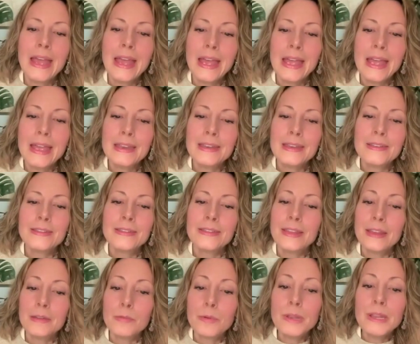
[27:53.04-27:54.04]
And
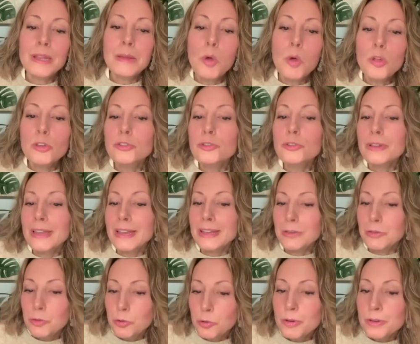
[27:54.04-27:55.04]
they really
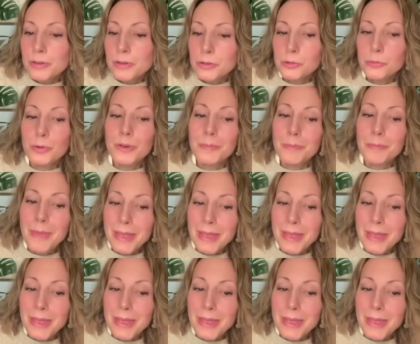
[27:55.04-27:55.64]
modulate neuroendocrine,